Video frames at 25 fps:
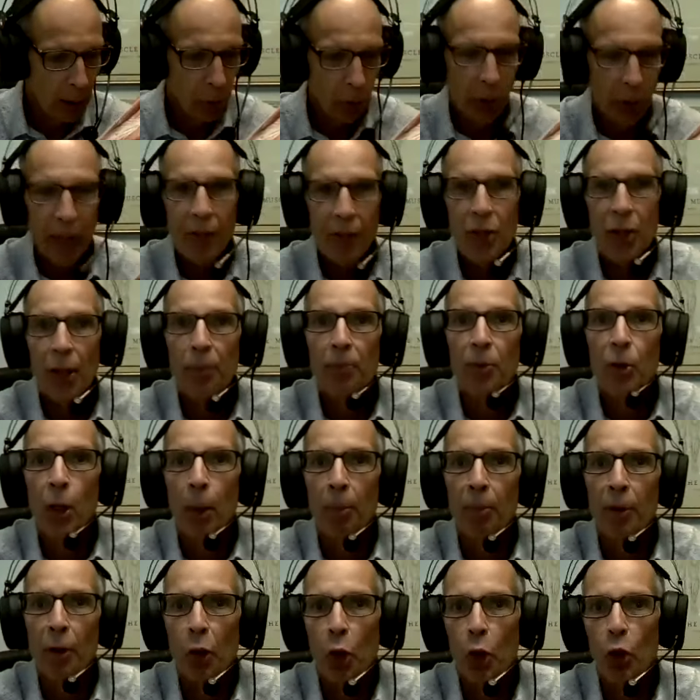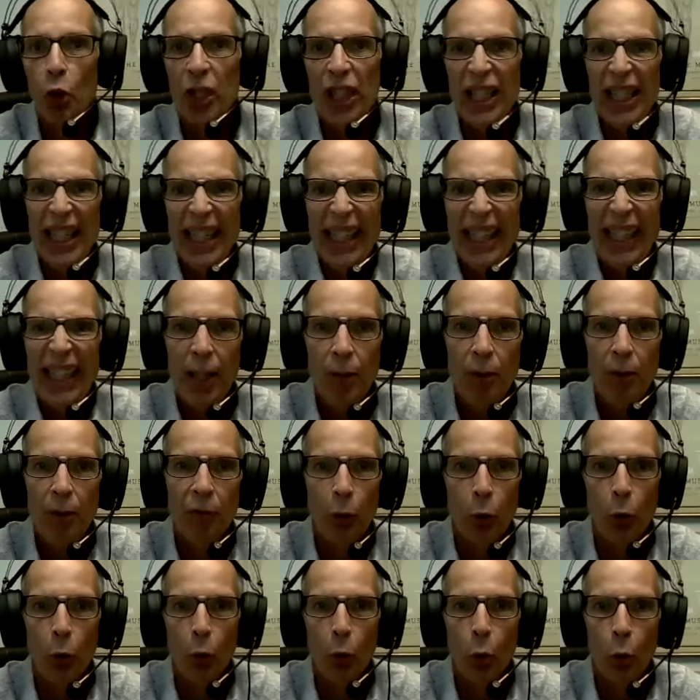Triceps number 13
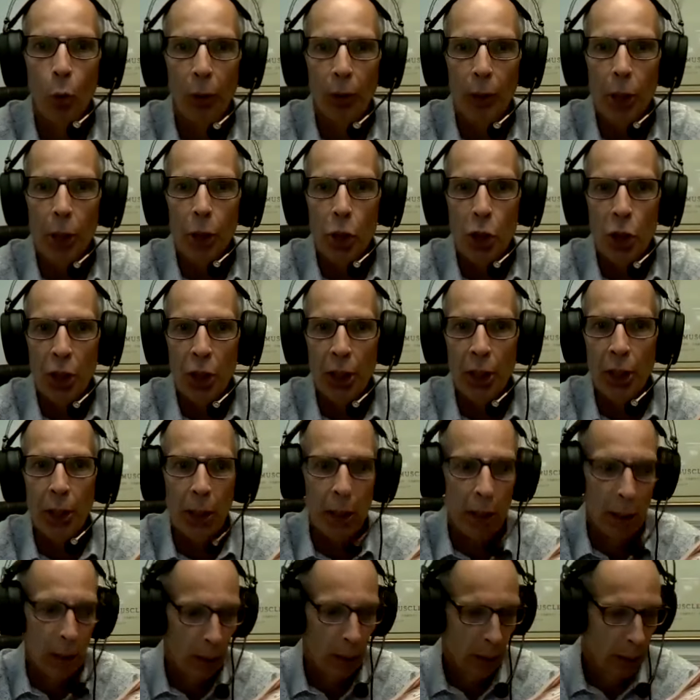for origin.